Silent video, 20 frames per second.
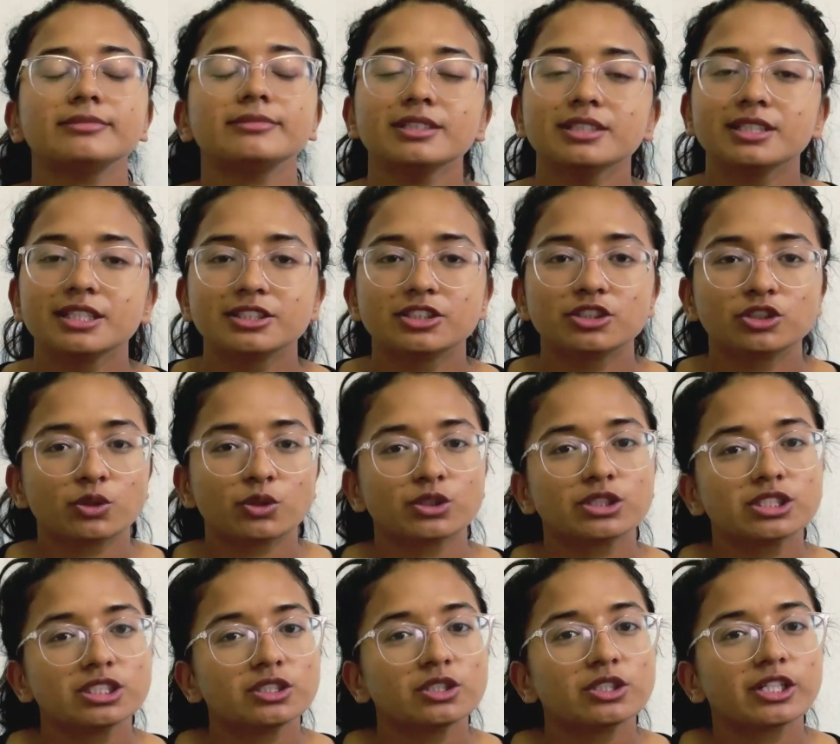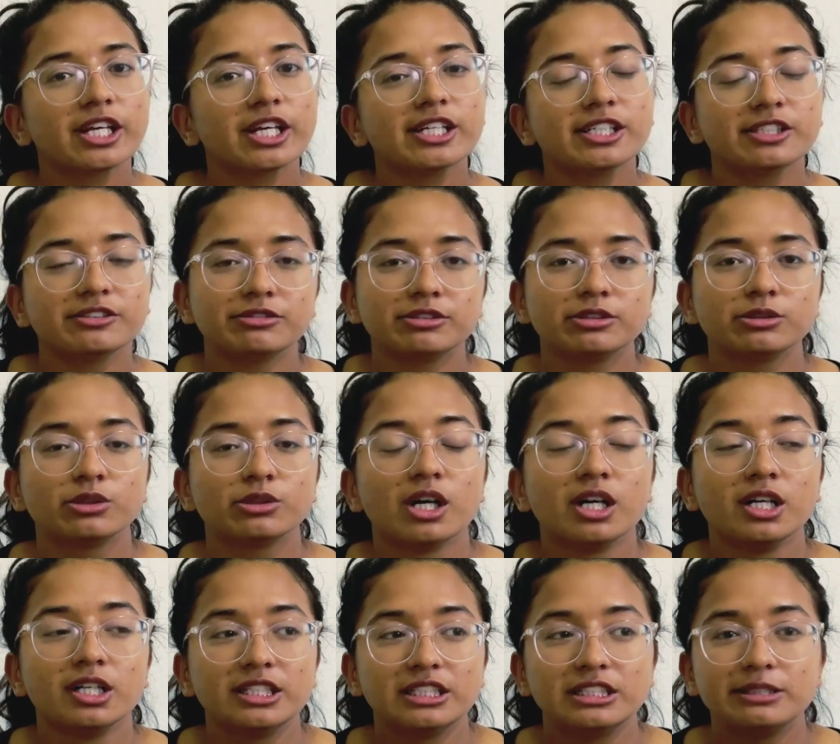It's totally okay if you
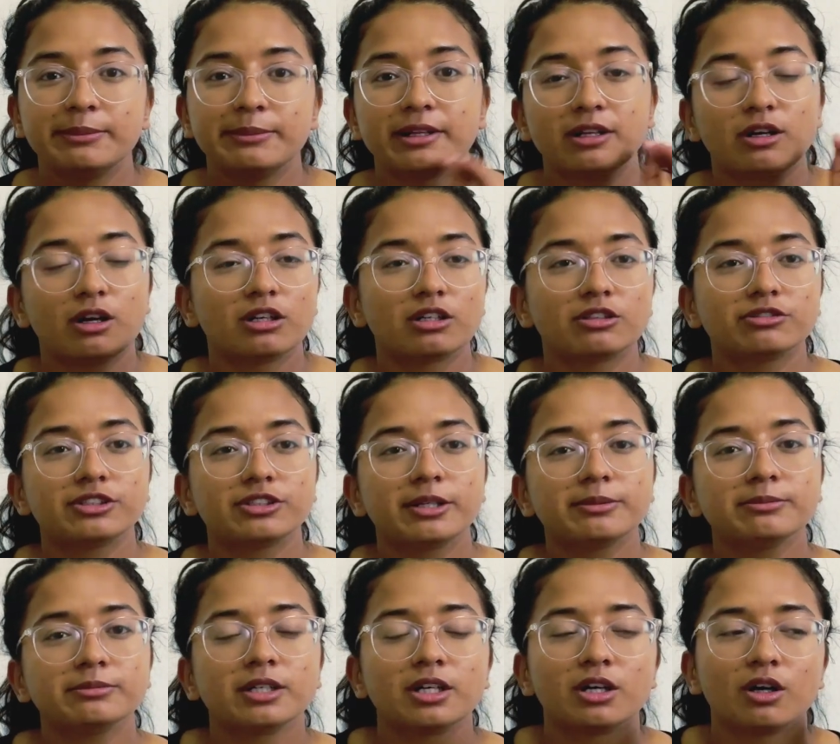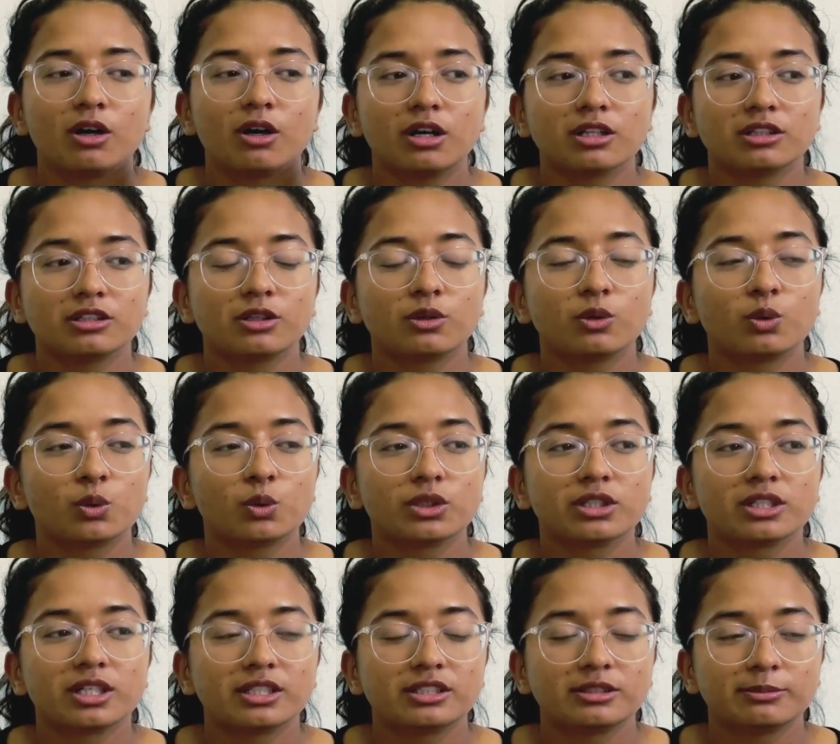email all of them, all the whole
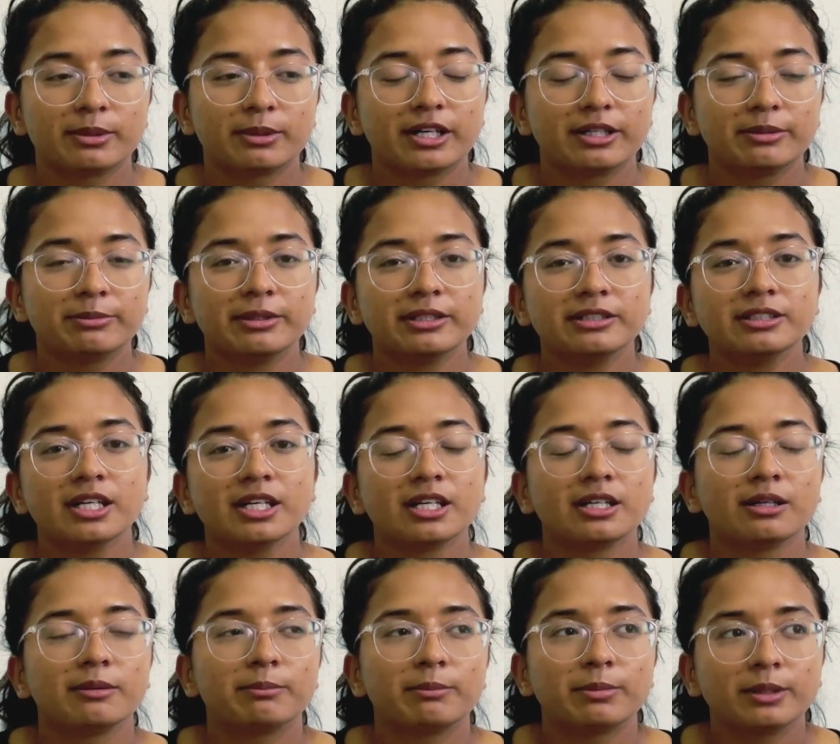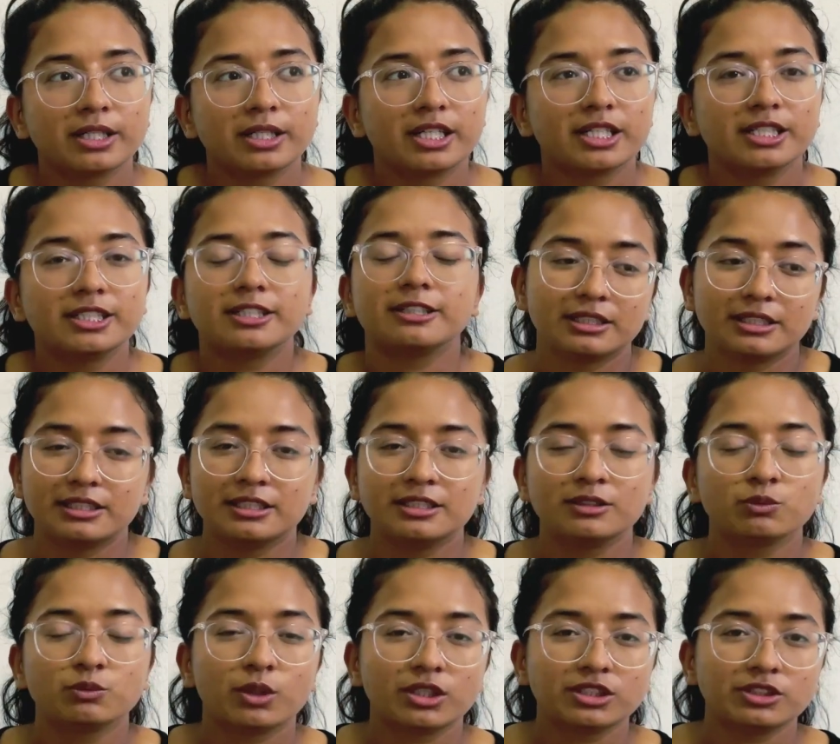department. But
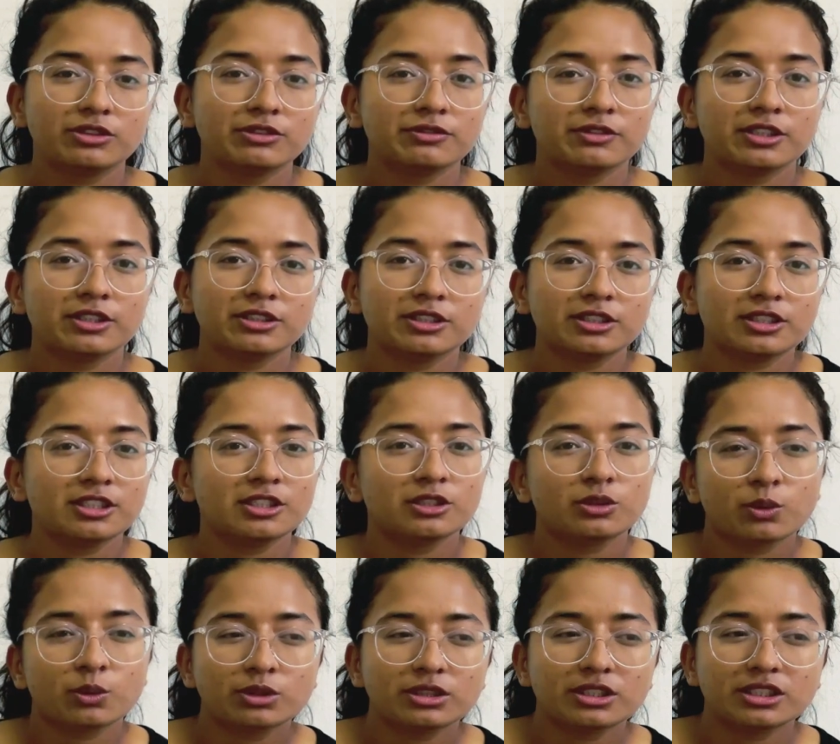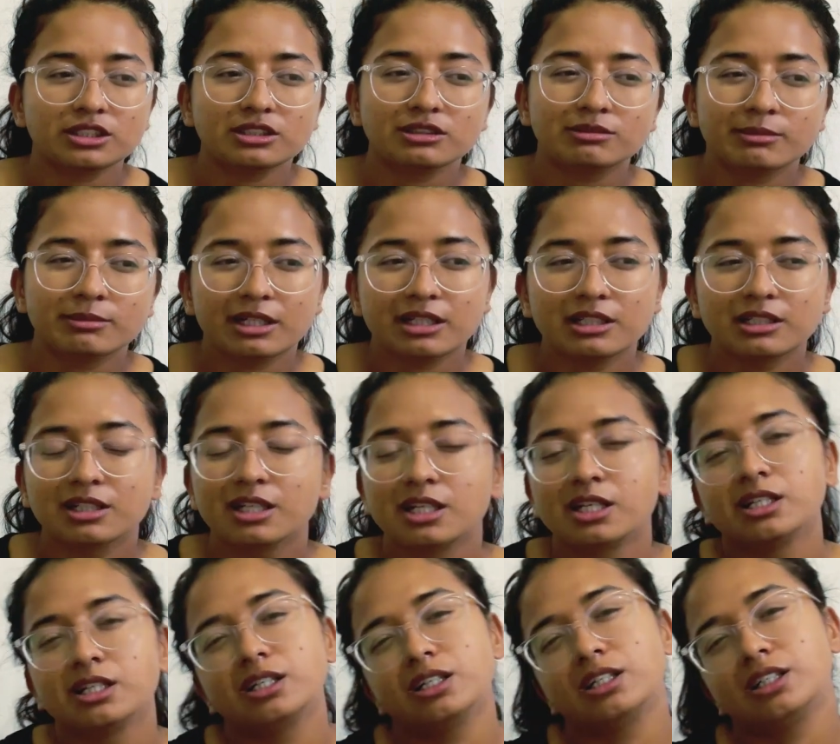in one university, don't email
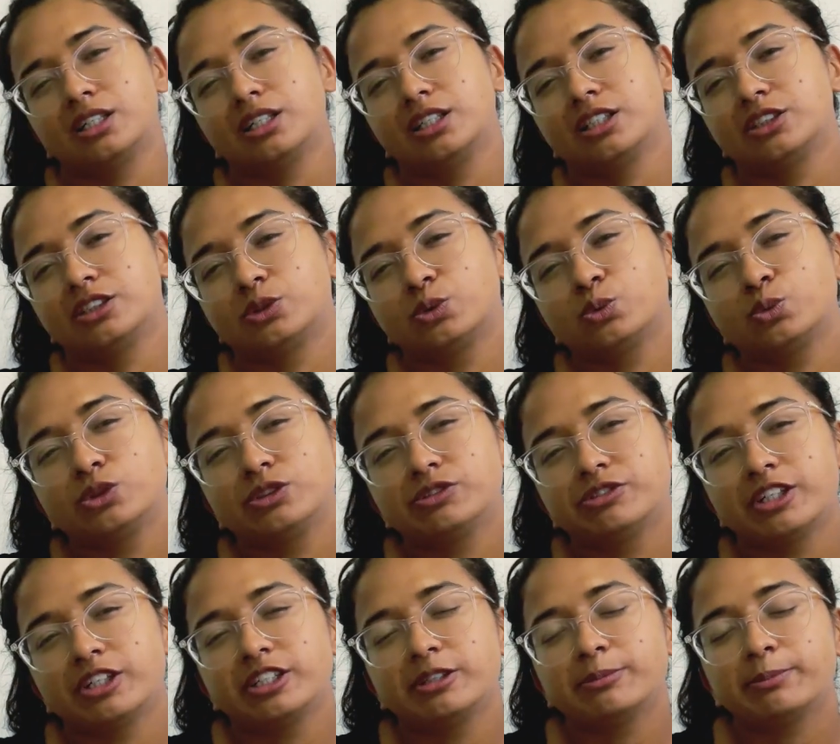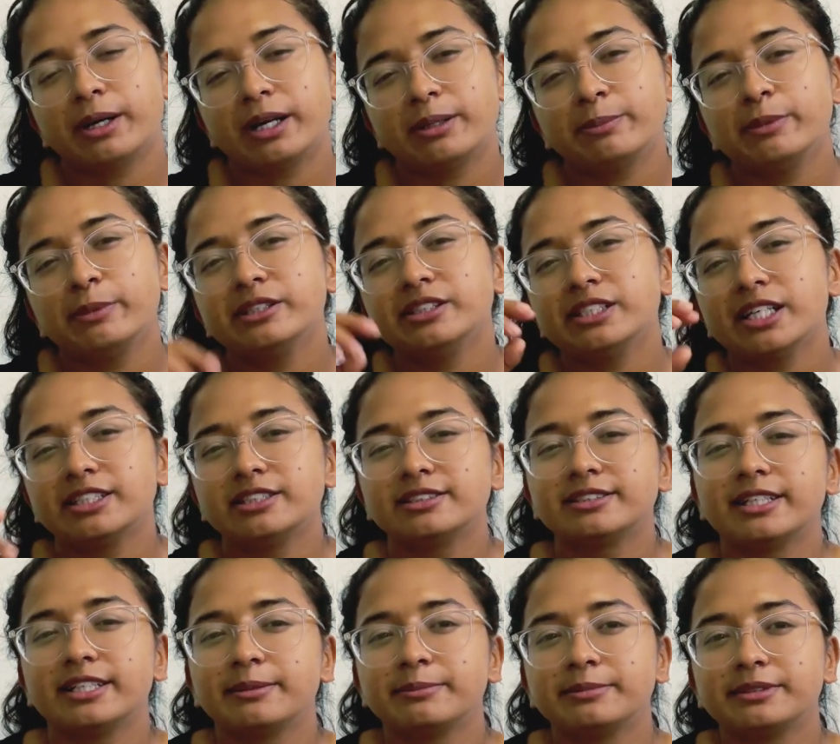two different departments at the
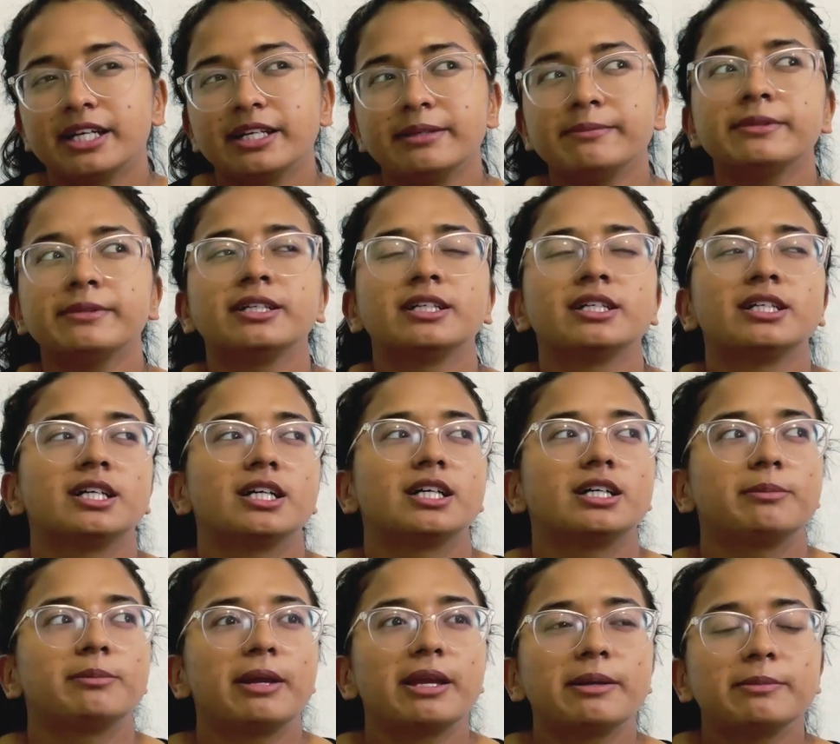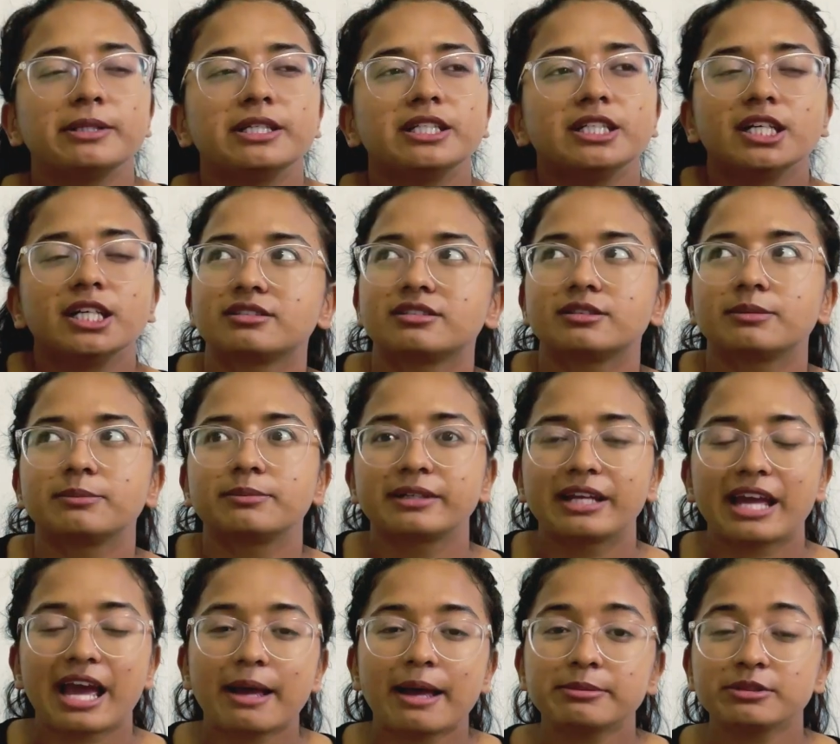same time. Maybe some
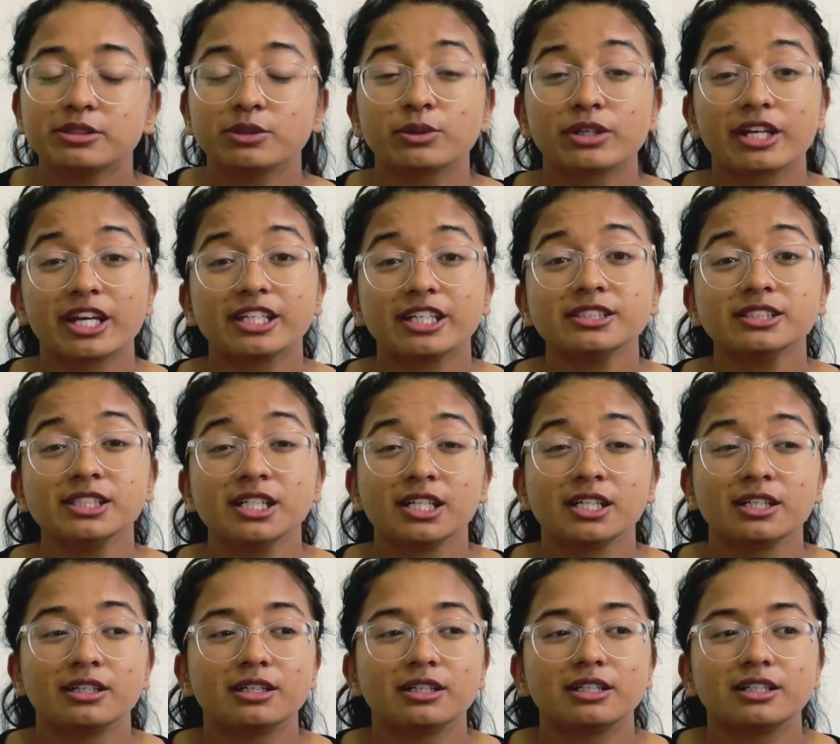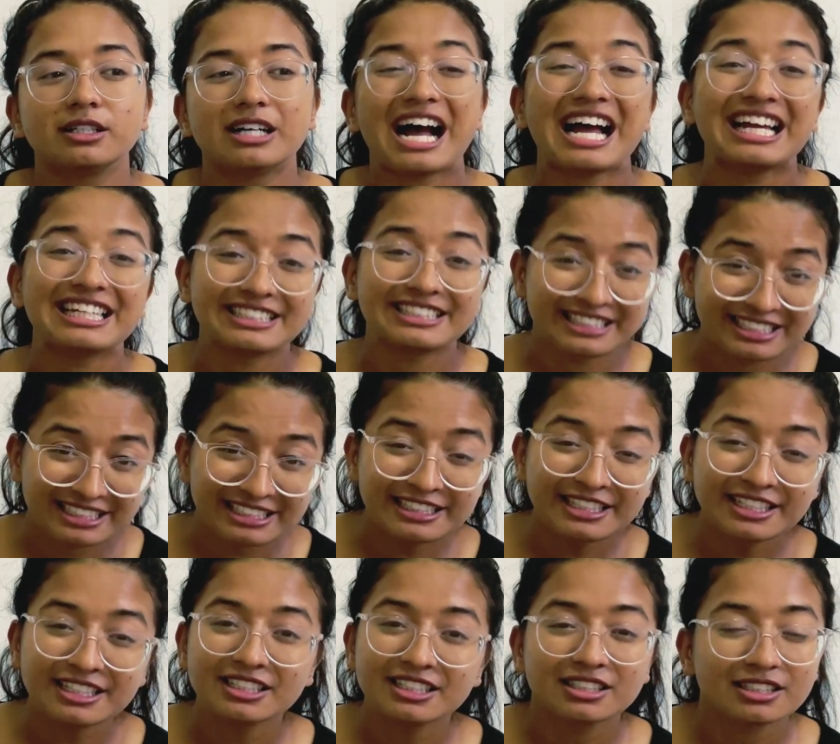gaps you can. I did
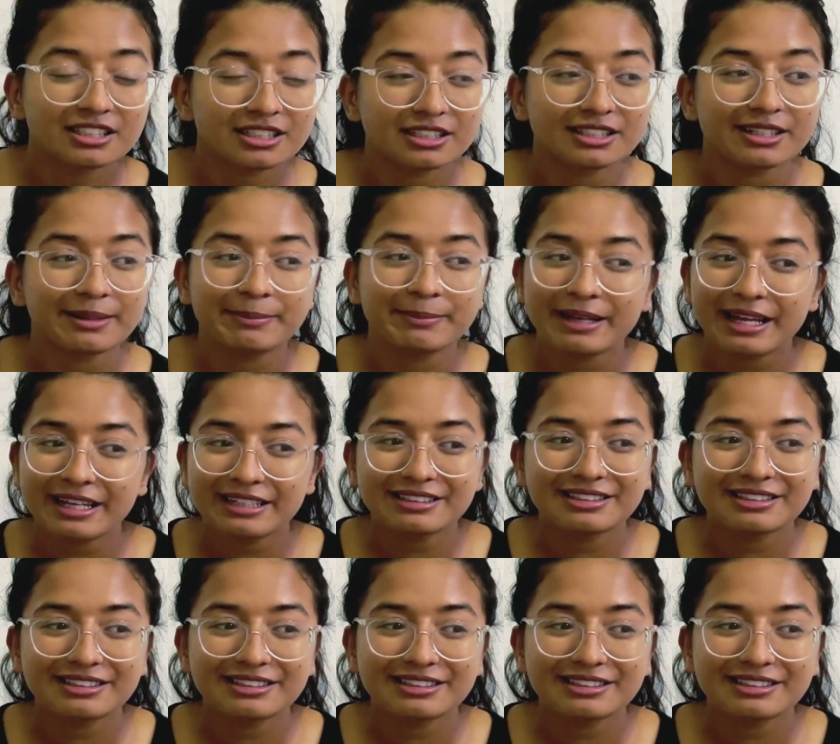apply